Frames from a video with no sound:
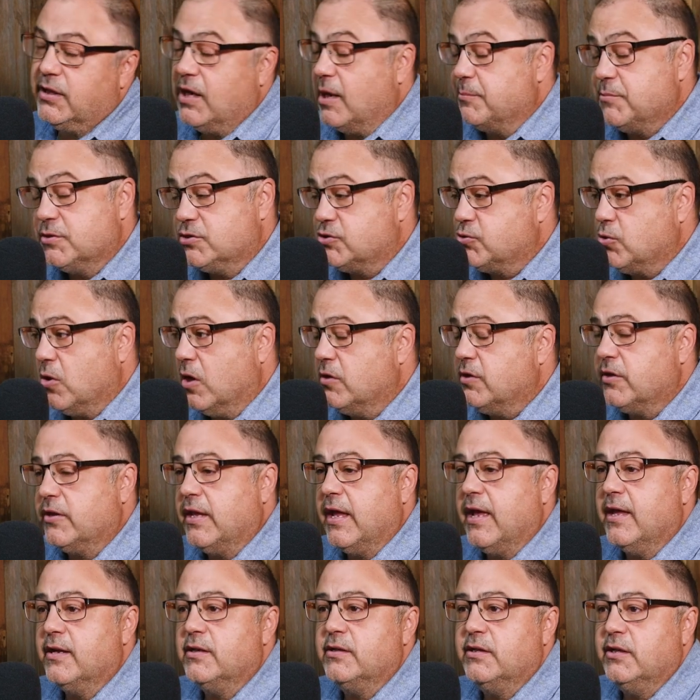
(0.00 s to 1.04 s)
And I'm just drawn to
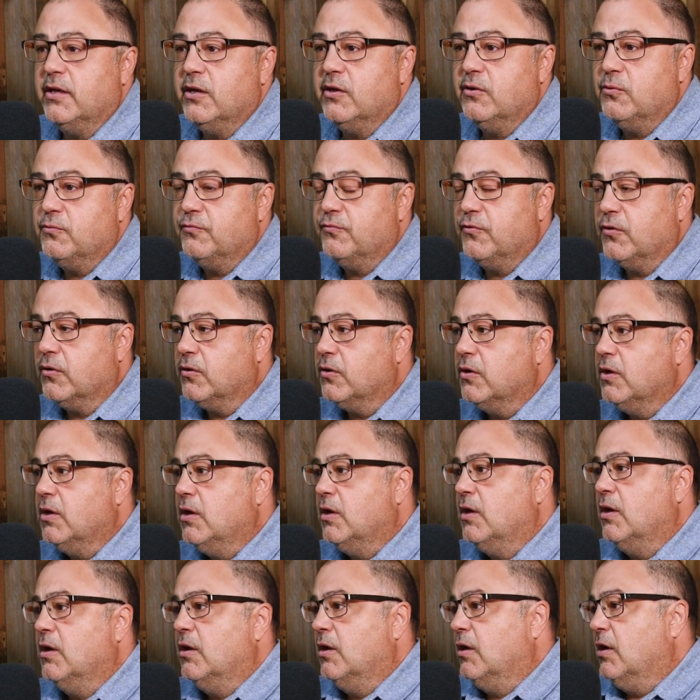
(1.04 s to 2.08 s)
that, you know, for,
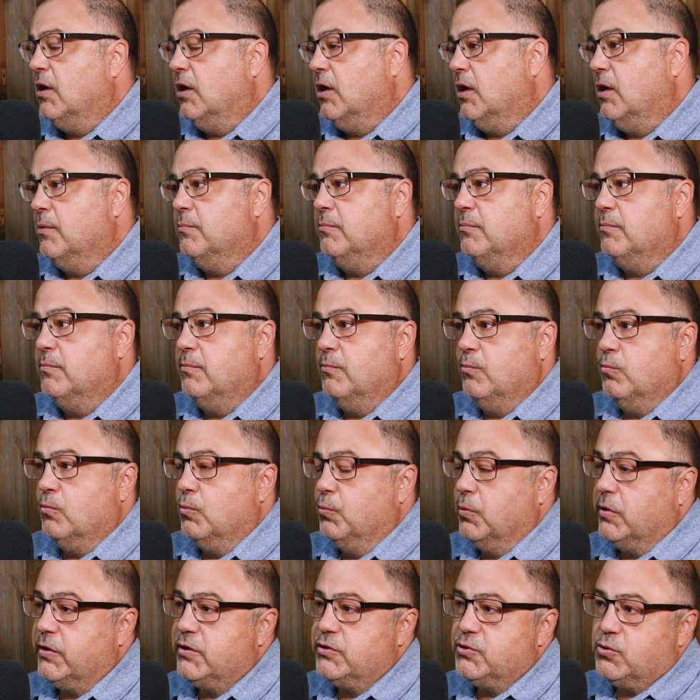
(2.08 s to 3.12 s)
I'm
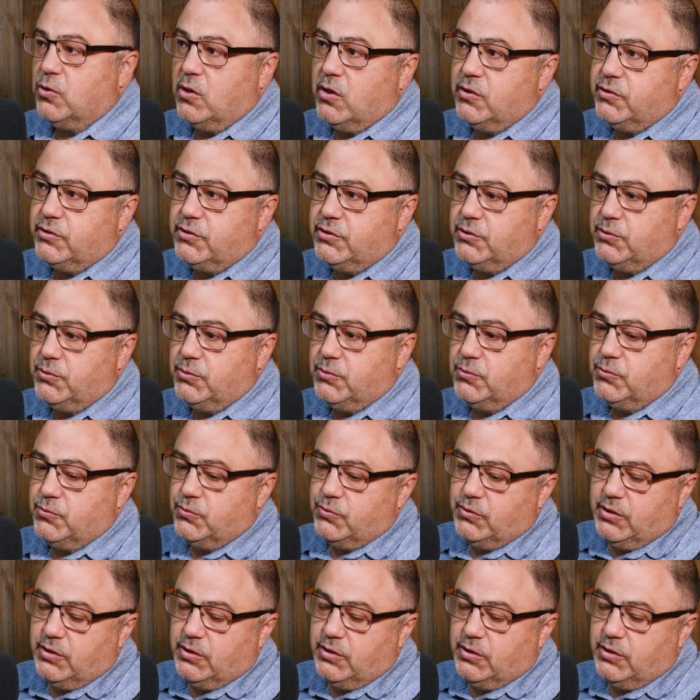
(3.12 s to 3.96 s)
really drawn to,